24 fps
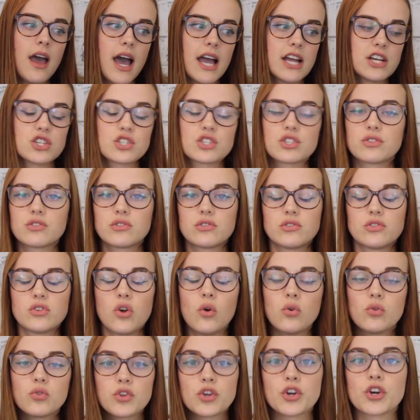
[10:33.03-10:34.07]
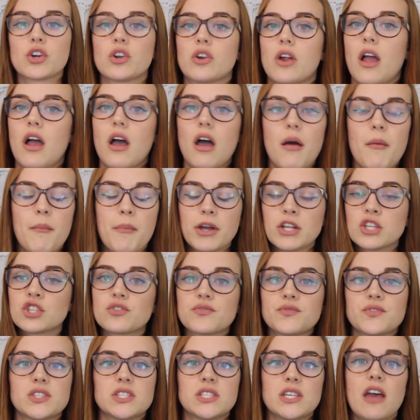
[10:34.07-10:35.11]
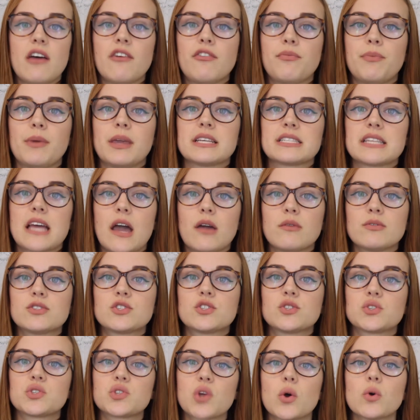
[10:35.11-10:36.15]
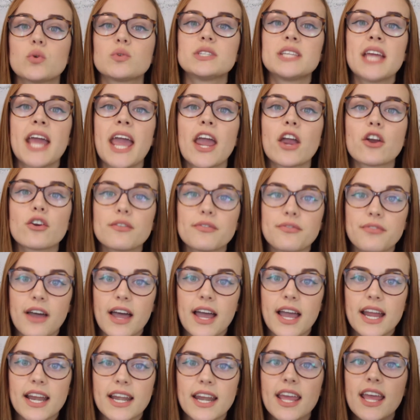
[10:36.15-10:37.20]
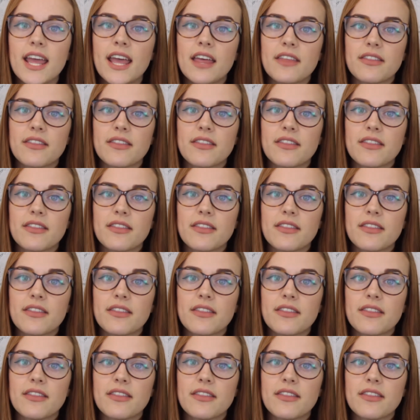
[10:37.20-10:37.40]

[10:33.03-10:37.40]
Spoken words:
I just told her a bunch of stuff because I was so terrified